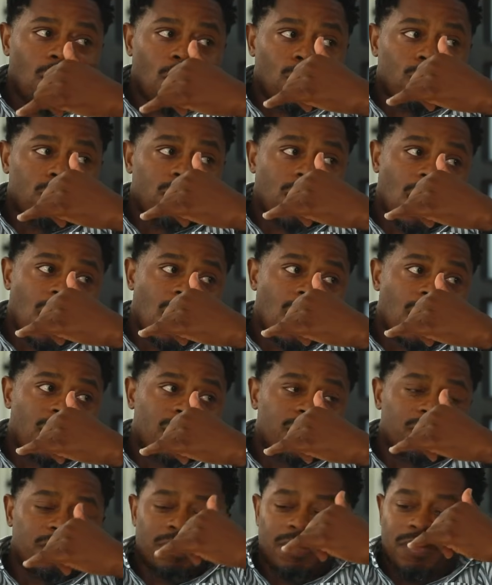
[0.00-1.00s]
on
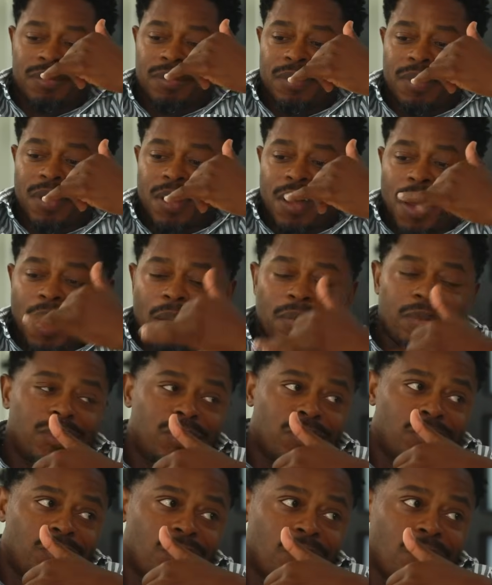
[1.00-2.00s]
time. I'ma
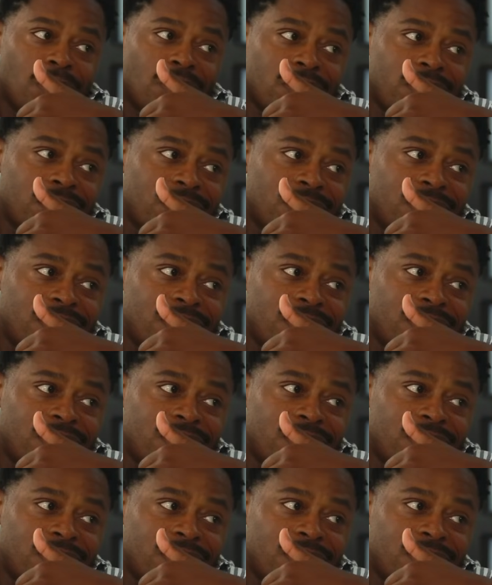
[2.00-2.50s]
do the work.